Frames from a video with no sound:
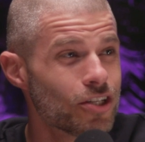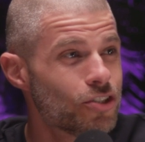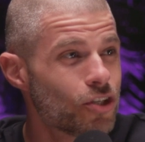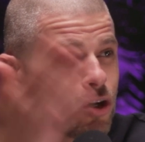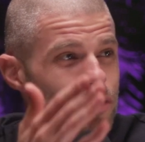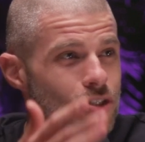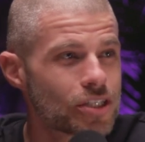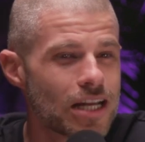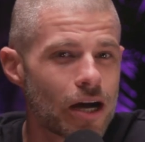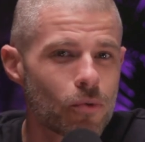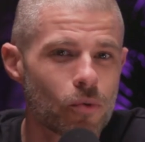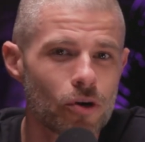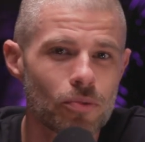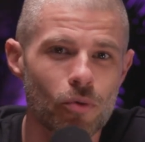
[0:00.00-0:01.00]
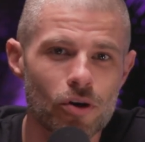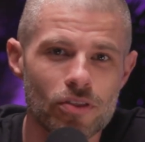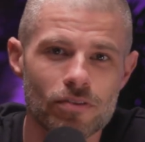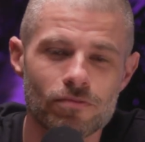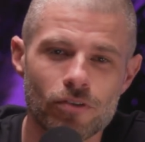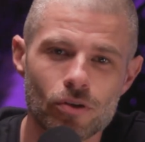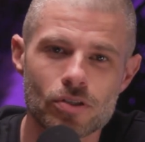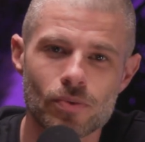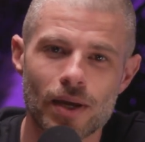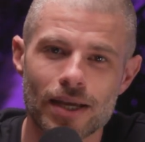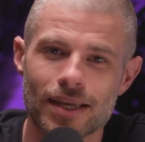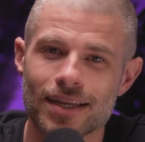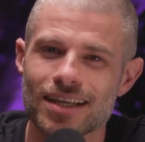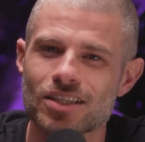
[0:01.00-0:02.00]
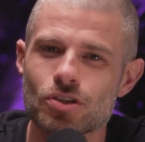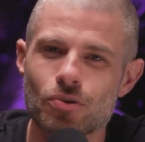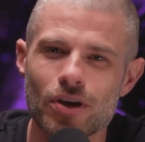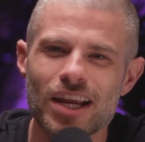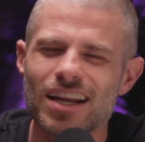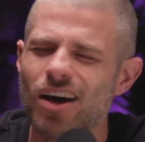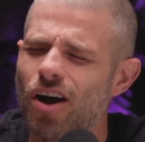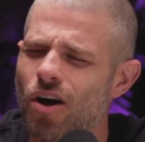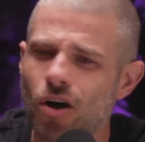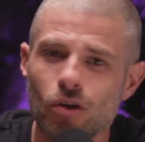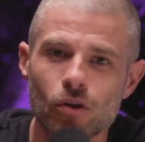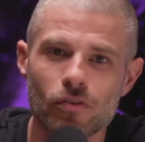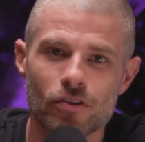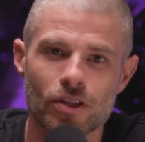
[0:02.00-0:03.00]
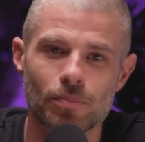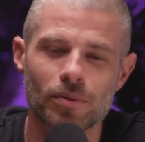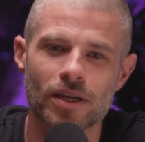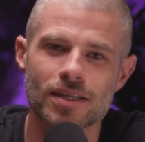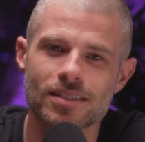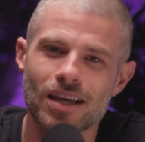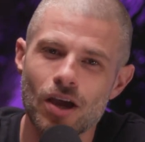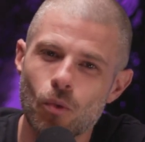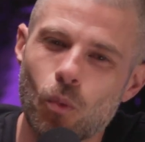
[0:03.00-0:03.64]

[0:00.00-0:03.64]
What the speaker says: Doge is now worth more than Volkswagen. It's green all over the place.